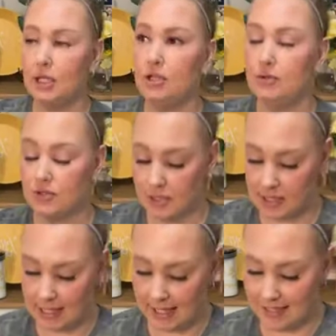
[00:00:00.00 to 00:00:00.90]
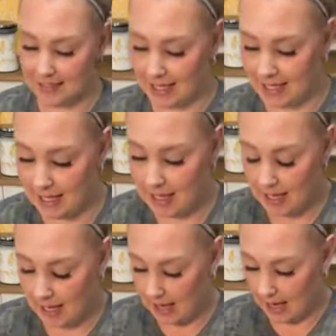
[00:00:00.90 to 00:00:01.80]
I usually, like I said,
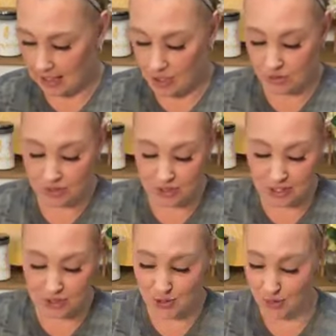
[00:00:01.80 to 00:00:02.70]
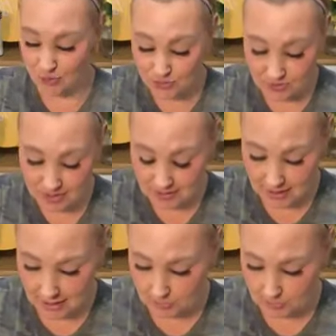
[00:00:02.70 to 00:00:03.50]
I usually don't